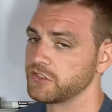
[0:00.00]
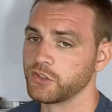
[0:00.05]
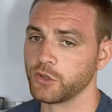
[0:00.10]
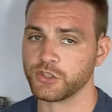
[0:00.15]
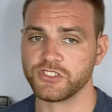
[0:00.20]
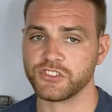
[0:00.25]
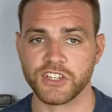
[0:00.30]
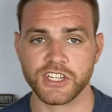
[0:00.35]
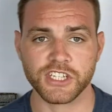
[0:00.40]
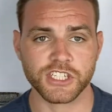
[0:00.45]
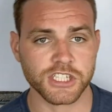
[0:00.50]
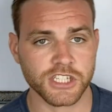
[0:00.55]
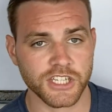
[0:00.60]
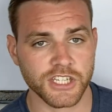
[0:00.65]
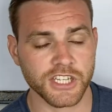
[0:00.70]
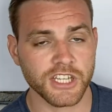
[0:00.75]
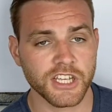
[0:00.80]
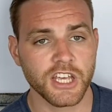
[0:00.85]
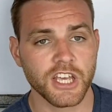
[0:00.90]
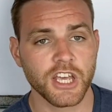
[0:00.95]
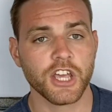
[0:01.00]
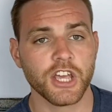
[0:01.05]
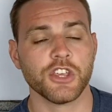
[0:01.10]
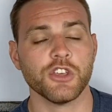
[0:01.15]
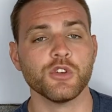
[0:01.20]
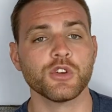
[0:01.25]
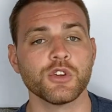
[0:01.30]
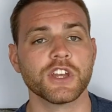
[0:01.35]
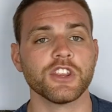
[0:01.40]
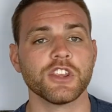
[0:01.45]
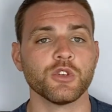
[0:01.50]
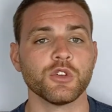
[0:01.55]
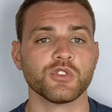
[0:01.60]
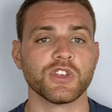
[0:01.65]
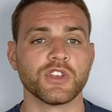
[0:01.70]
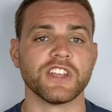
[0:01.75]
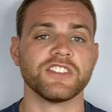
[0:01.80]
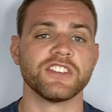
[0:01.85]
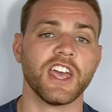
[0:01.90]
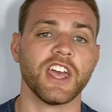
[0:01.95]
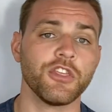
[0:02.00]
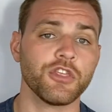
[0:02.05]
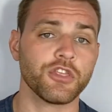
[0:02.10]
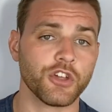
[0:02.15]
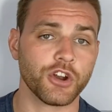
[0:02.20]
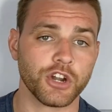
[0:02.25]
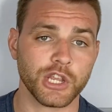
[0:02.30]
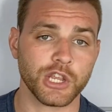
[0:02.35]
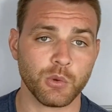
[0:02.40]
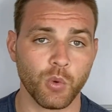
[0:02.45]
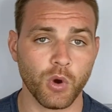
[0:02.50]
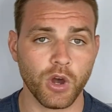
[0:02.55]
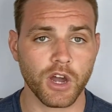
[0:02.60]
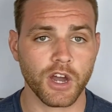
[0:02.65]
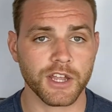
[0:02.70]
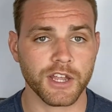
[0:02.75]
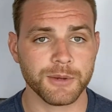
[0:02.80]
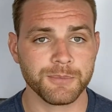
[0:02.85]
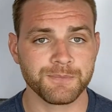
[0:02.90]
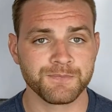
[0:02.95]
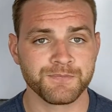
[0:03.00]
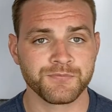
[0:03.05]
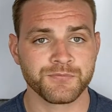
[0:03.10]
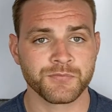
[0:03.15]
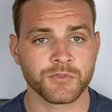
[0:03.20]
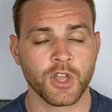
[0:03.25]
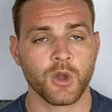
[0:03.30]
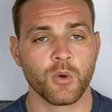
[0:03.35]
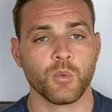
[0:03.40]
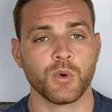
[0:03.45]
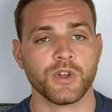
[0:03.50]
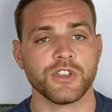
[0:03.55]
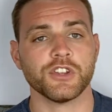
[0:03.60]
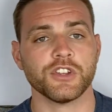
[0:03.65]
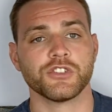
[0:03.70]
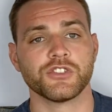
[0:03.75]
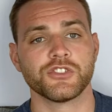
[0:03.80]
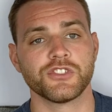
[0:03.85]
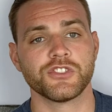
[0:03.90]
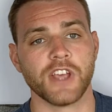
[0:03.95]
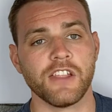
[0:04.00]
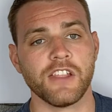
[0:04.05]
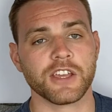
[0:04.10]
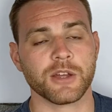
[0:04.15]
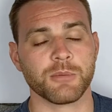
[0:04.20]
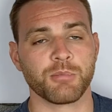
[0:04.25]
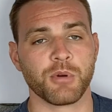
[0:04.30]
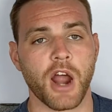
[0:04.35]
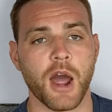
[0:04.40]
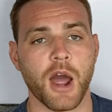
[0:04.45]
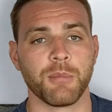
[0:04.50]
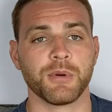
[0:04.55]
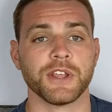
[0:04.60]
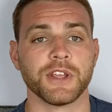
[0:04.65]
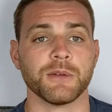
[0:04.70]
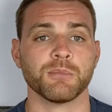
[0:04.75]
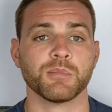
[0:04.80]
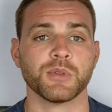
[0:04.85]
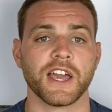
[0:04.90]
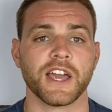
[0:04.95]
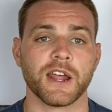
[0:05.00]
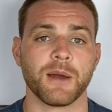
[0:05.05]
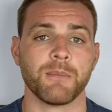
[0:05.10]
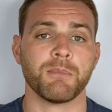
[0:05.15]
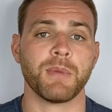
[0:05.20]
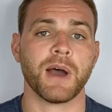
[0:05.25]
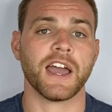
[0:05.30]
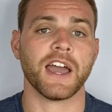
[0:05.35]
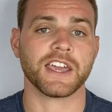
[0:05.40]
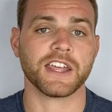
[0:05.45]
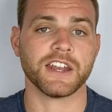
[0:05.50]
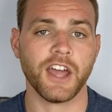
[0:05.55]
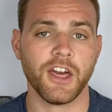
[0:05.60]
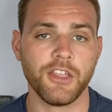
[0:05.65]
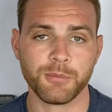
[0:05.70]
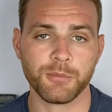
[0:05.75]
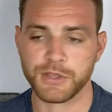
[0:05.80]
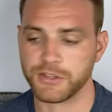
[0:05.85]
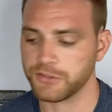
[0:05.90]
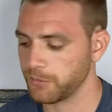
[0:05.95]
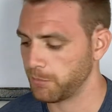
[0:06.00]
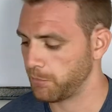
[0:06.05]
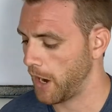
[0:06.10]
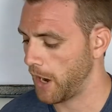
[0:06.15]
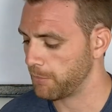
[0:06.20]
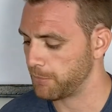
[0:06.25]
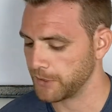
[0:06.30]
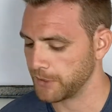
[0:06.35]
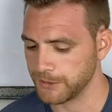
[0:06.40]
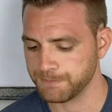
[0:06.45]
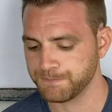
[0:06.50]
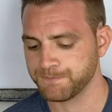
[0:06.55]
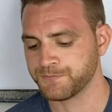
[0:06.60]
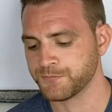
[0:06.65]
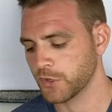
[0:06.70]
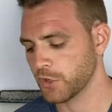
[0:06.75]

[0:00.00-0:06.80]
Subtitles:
So essentially, you can use a 1031 when you're selling a property and plan on buying another piece of property.